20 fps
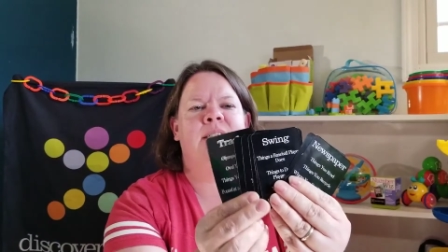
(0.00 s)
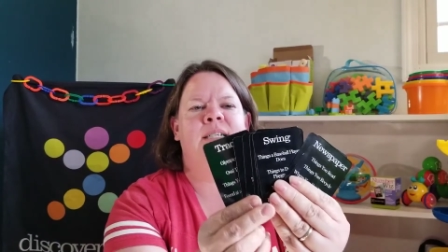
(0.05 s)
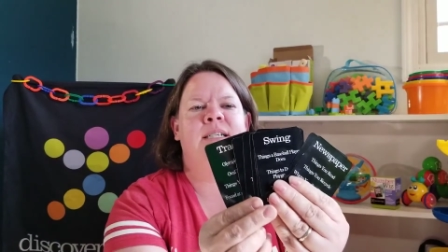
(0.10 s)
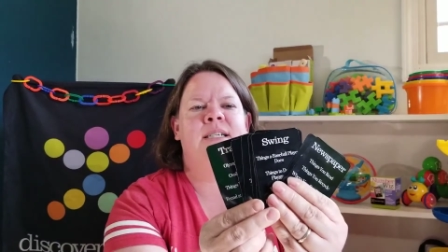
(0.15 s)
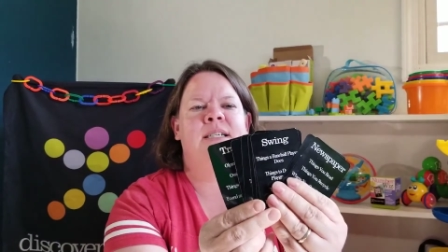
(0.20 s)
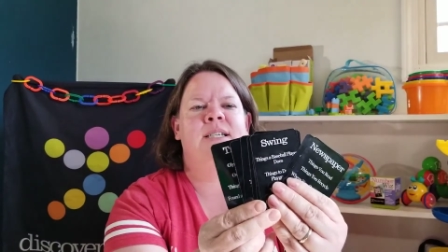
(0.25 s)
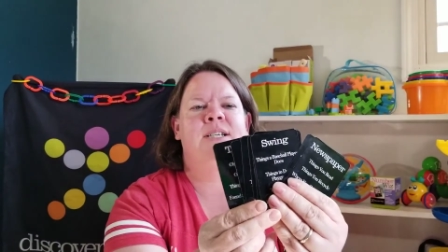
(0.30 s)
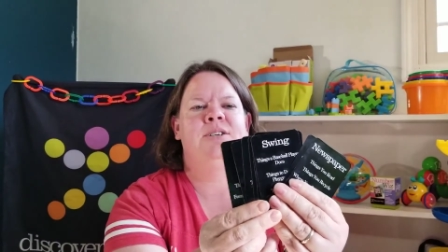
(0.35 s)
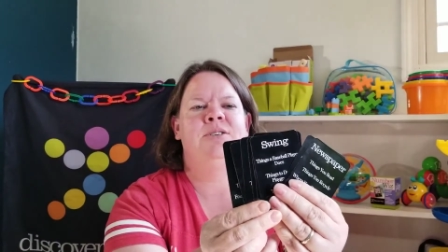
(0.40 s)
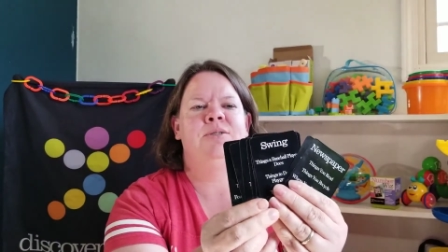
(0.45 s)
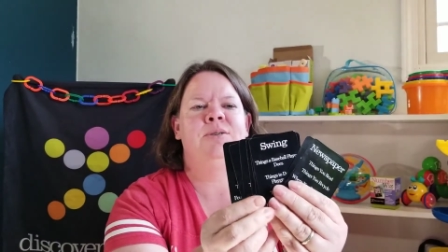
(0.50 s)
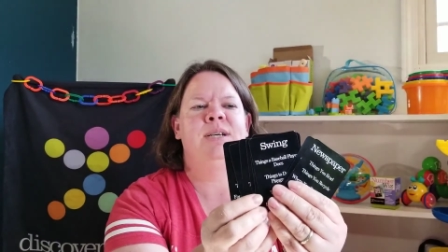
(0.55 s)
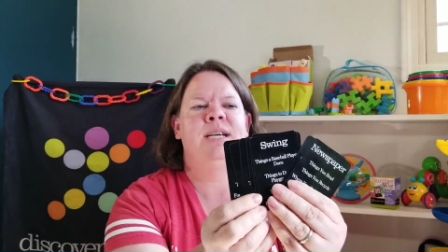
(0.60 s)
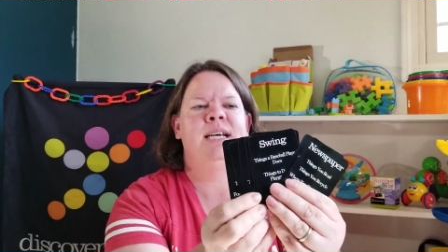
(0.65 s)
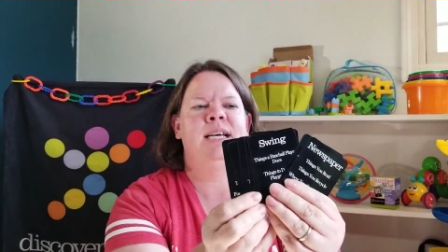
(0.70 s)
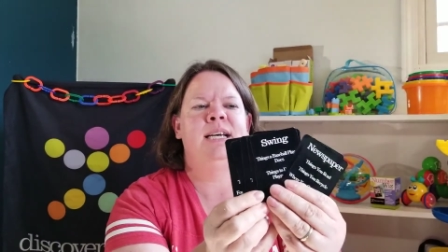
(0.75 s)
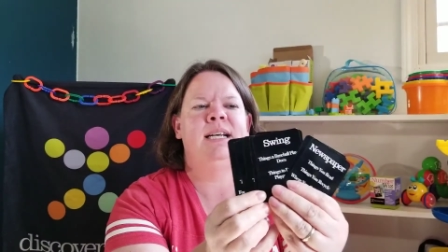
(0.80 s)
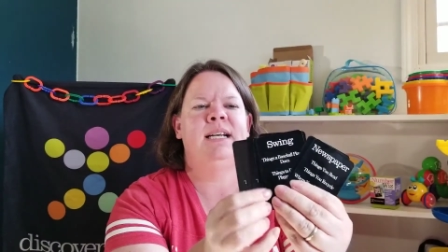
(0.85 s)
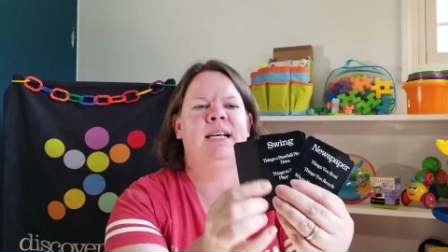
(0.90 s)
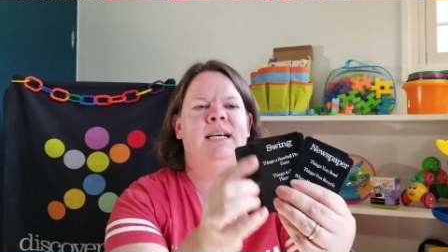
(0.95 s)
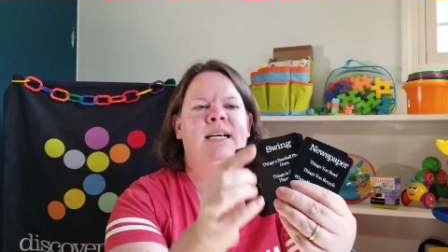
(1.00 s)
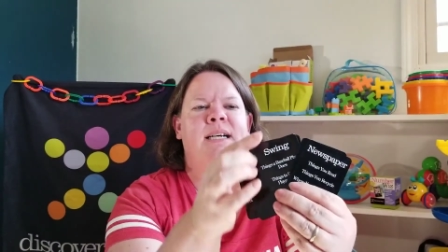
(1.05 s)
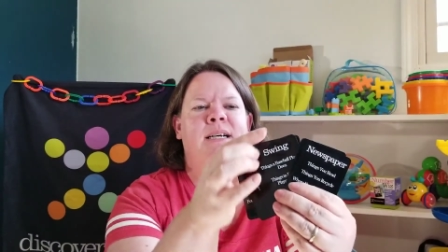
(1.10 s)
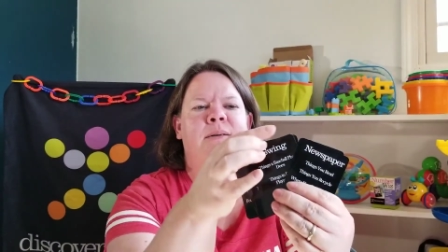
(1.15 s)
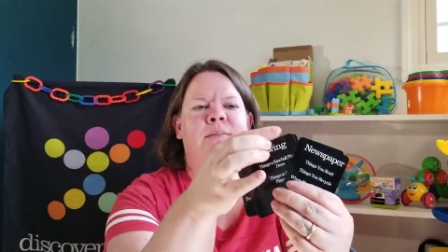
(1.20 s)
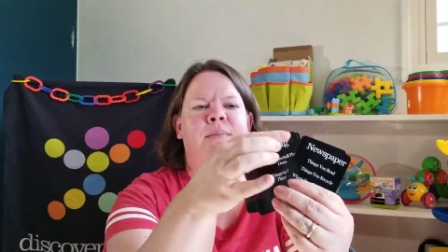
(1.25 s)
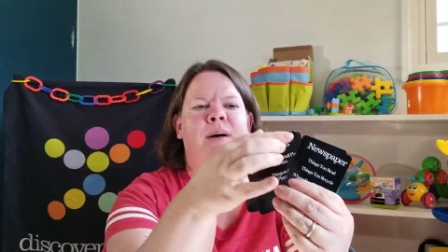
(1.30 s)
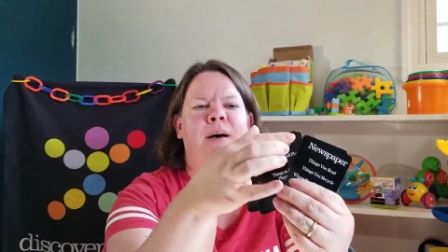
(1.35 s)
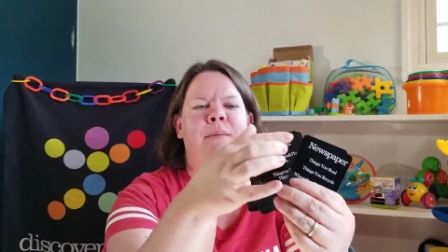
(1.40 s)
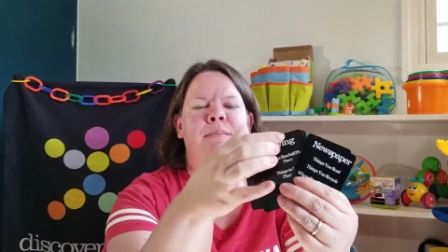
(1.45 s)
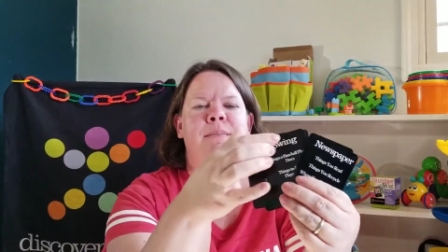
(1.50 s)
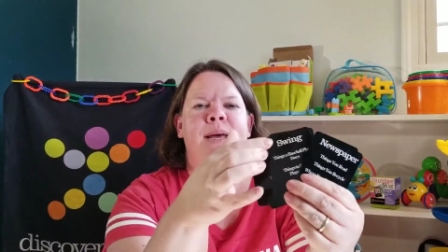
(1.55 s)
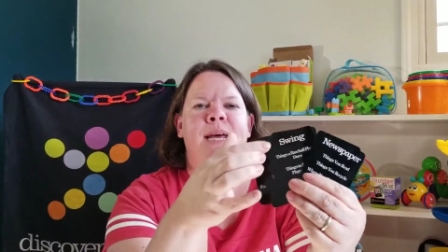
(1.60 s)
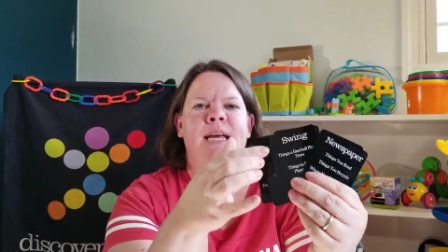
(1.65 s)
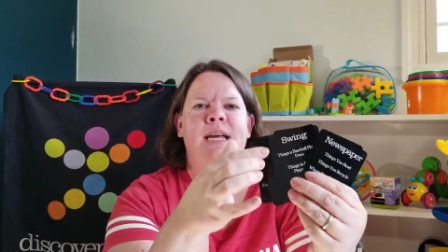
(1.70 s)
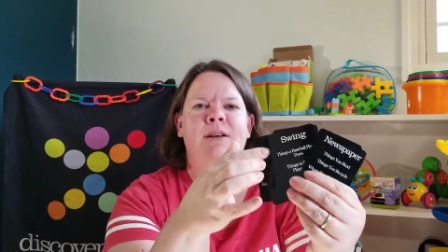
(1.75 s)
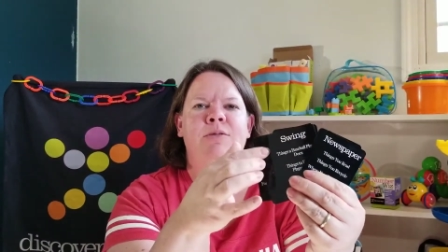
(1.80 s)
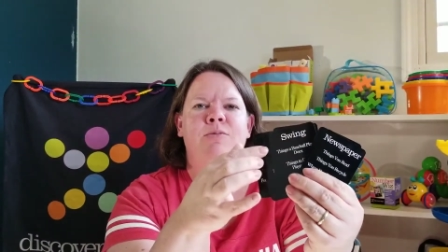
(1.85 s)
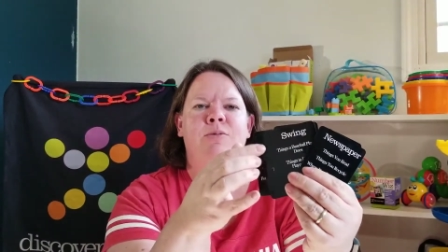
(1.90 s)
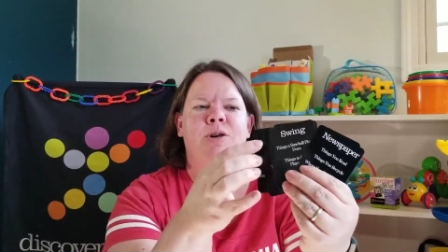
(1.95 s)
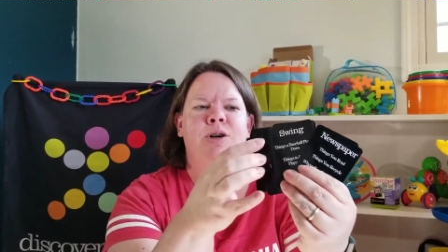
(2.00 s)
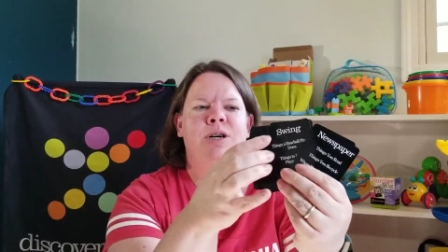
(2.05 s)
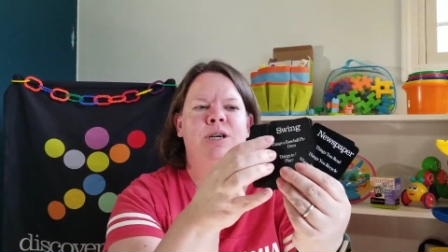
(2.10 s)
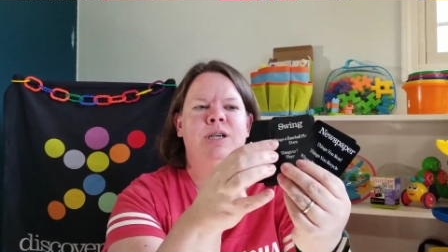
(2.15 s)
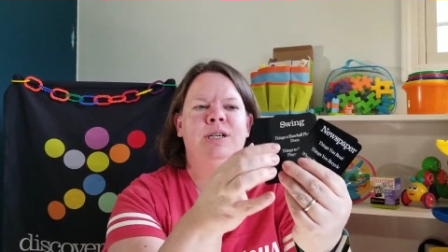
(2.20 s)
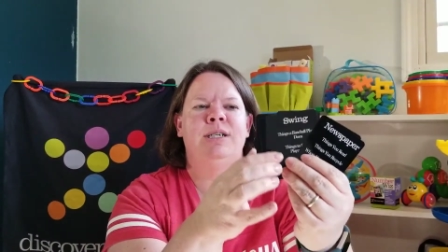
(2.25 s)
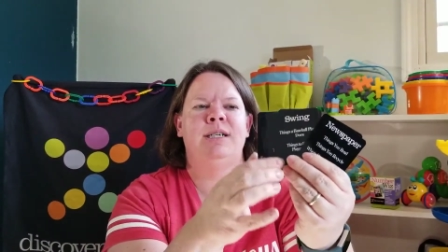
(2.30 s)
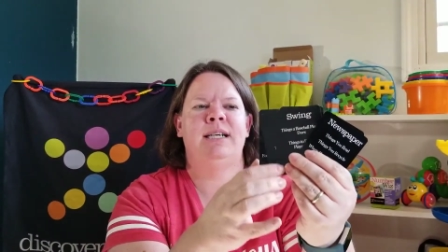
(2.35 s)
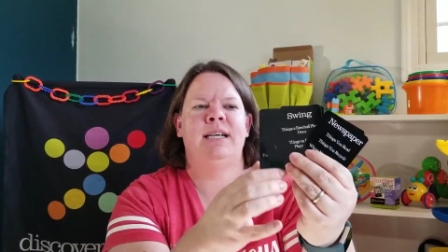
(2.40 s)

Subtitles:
So you get a main word,